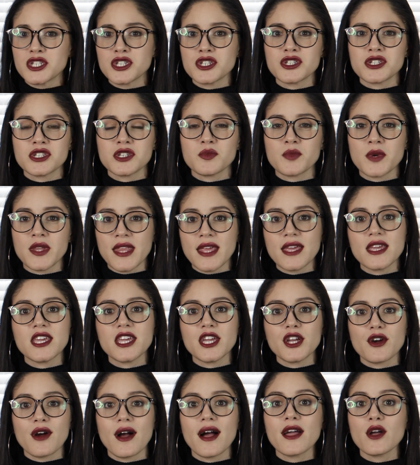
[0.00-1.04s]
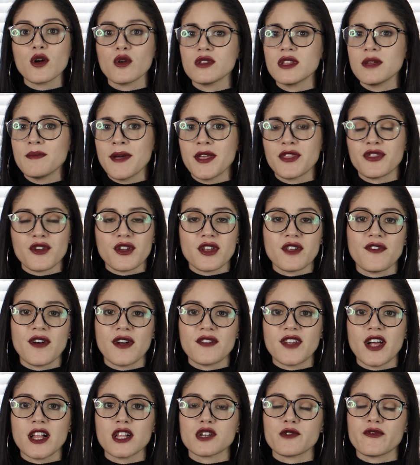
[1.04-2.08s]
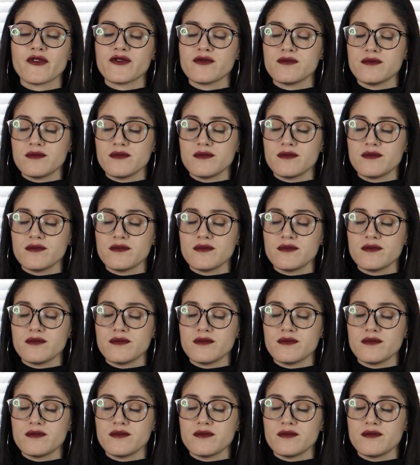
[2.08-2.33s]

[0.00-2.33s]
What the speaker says: interested when they hear I only pay $35.